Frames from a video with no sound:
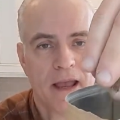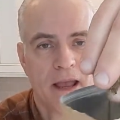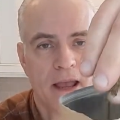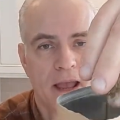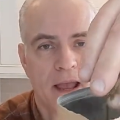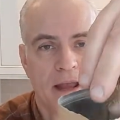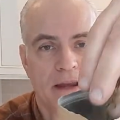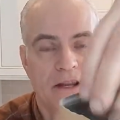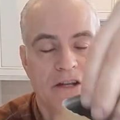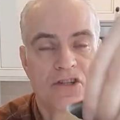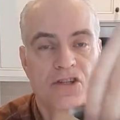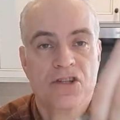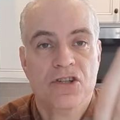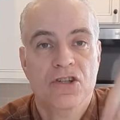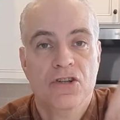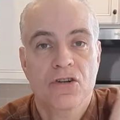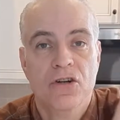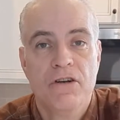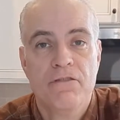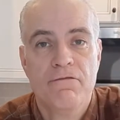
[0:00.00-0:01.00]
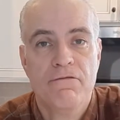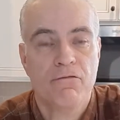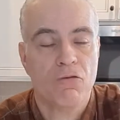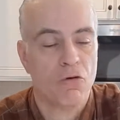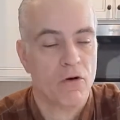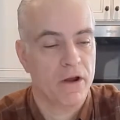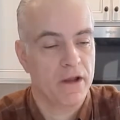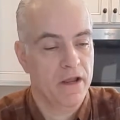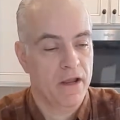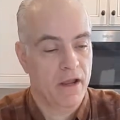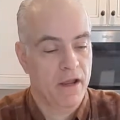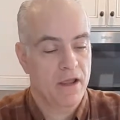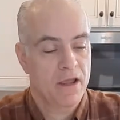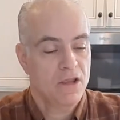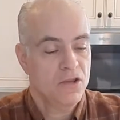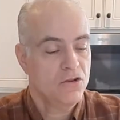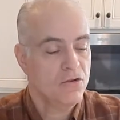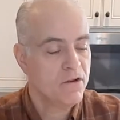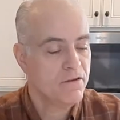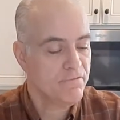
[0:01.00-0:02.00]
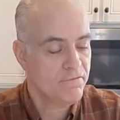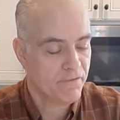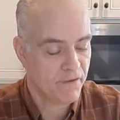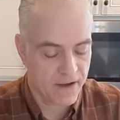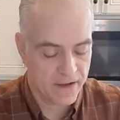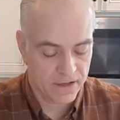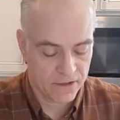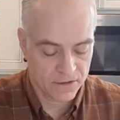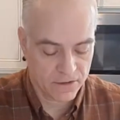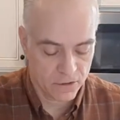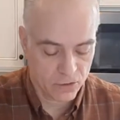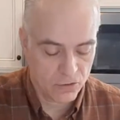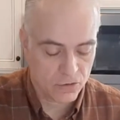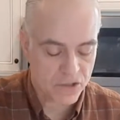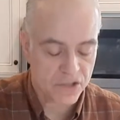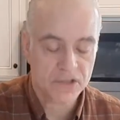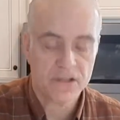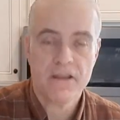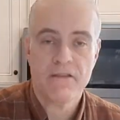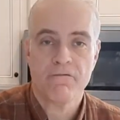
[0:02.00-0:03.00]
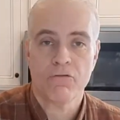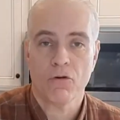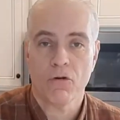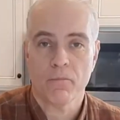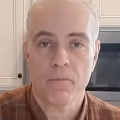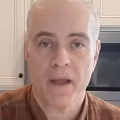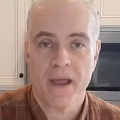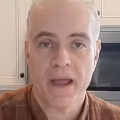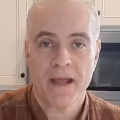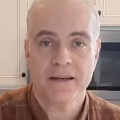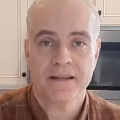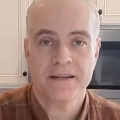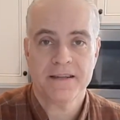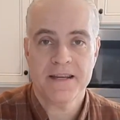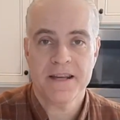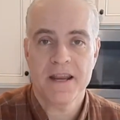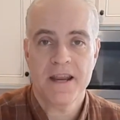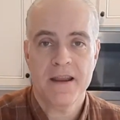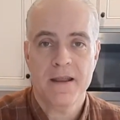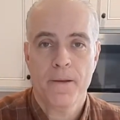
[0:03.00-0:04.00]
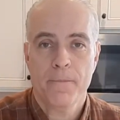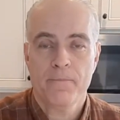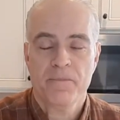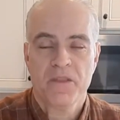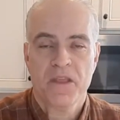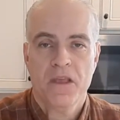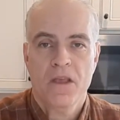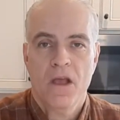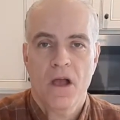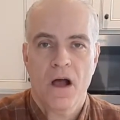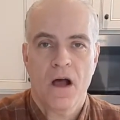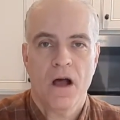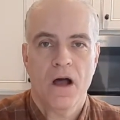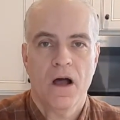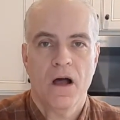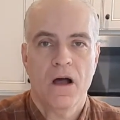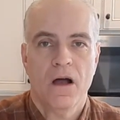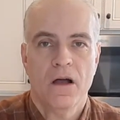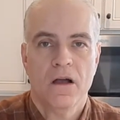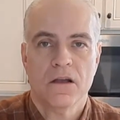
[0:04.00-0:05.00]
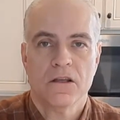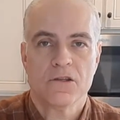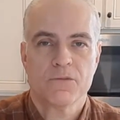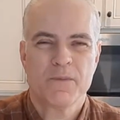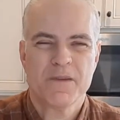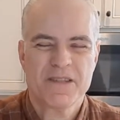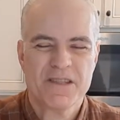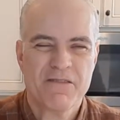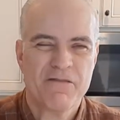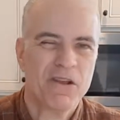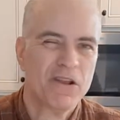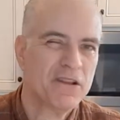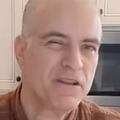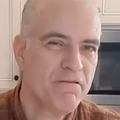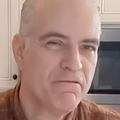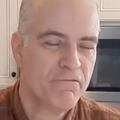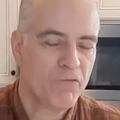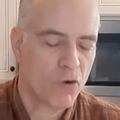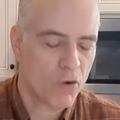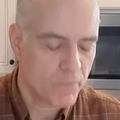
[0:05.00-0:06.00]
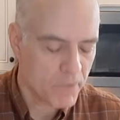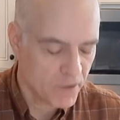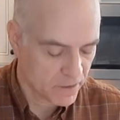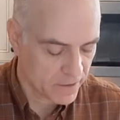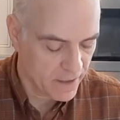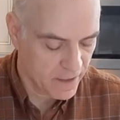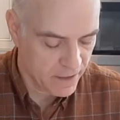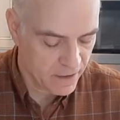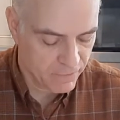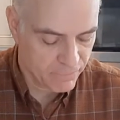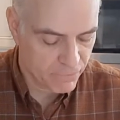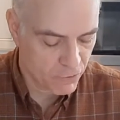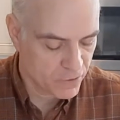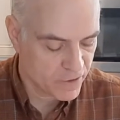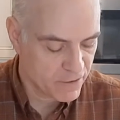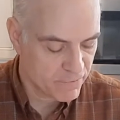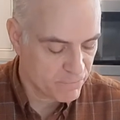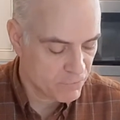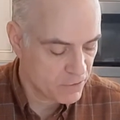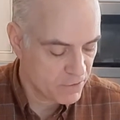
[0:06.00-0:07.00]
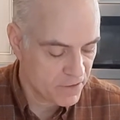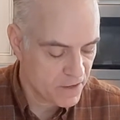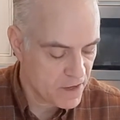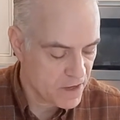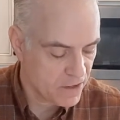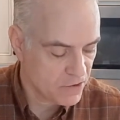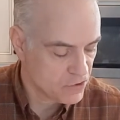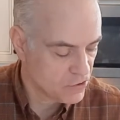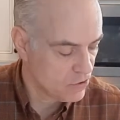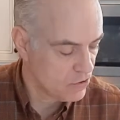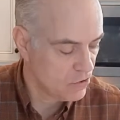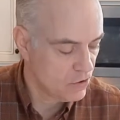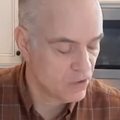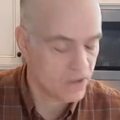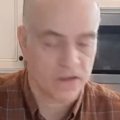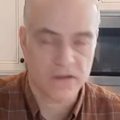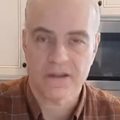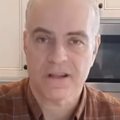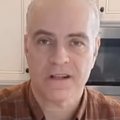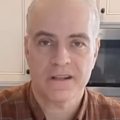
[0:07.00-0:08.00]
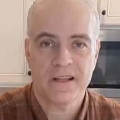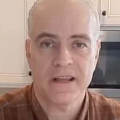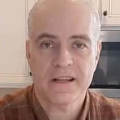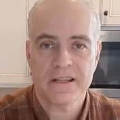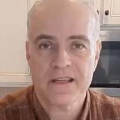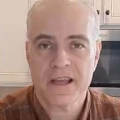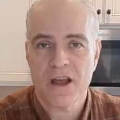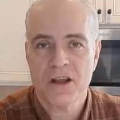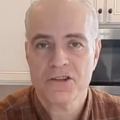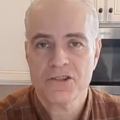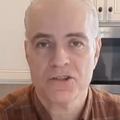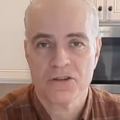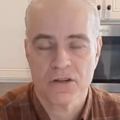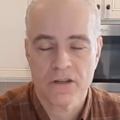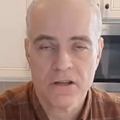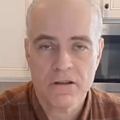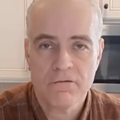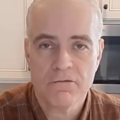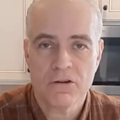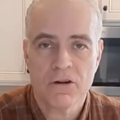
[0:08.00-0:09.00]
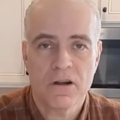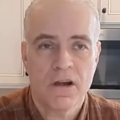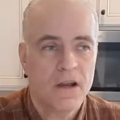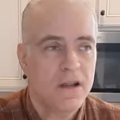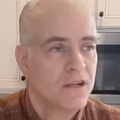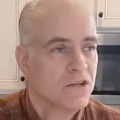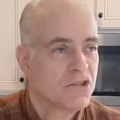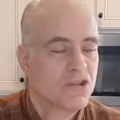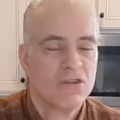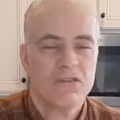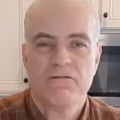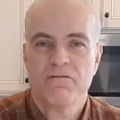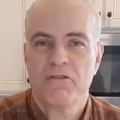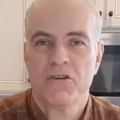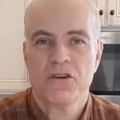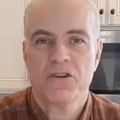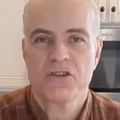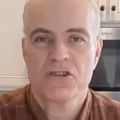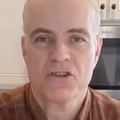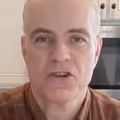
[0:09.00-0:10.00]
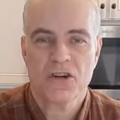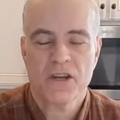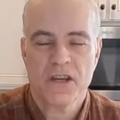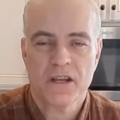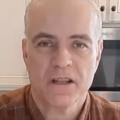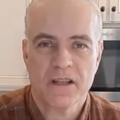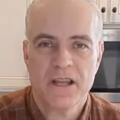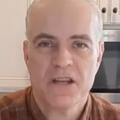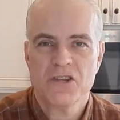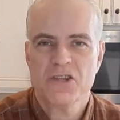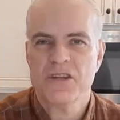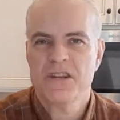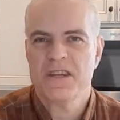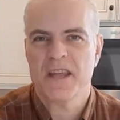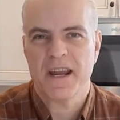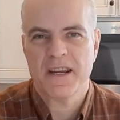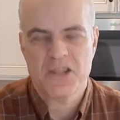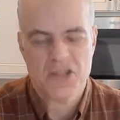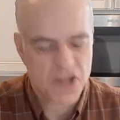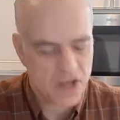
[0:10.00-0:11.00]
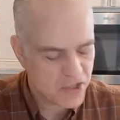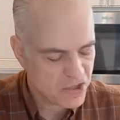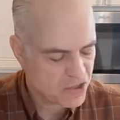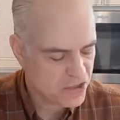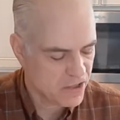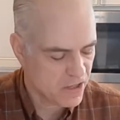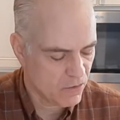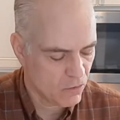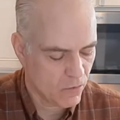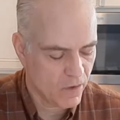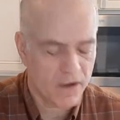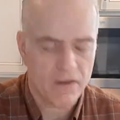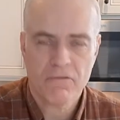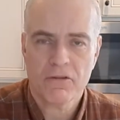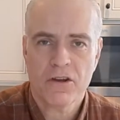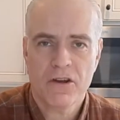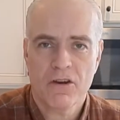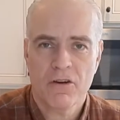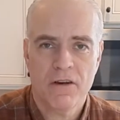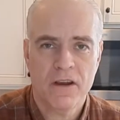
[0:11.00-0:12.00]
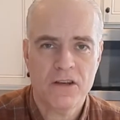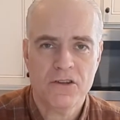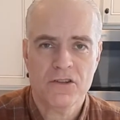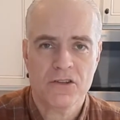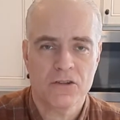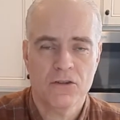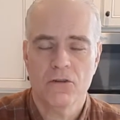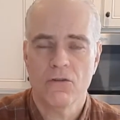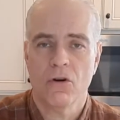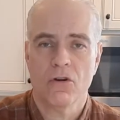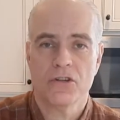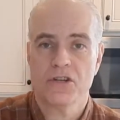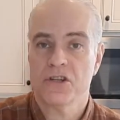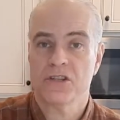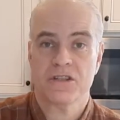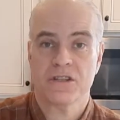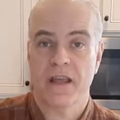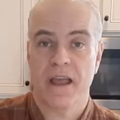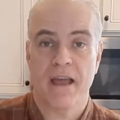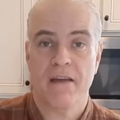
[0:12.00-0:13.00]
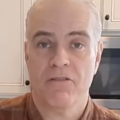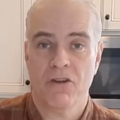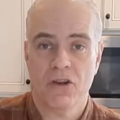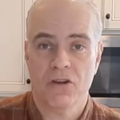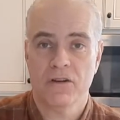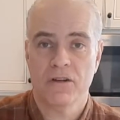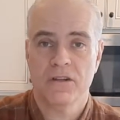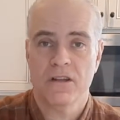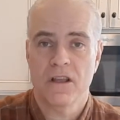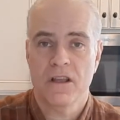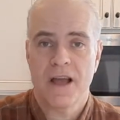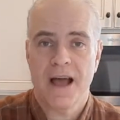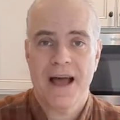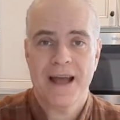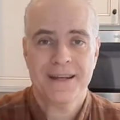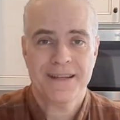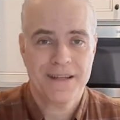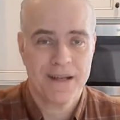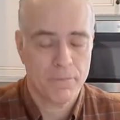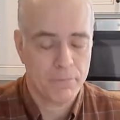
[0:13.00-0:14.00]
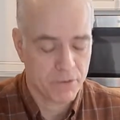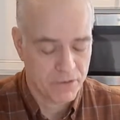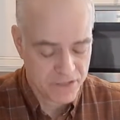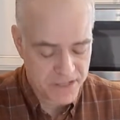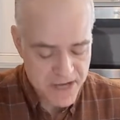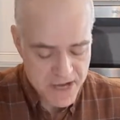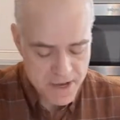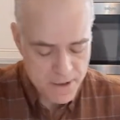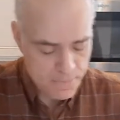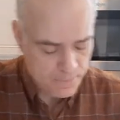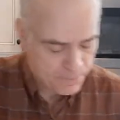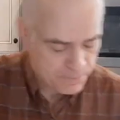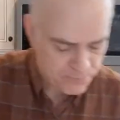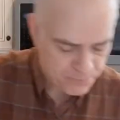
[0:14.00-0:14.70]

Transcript: and it's good for you. You can find loose leaf or bagged tea specifically formulated for different things. You know, you cleanse out your liver. It's good for your circulation, digestion, whatever you're into, or just to have a good hot cup of tea.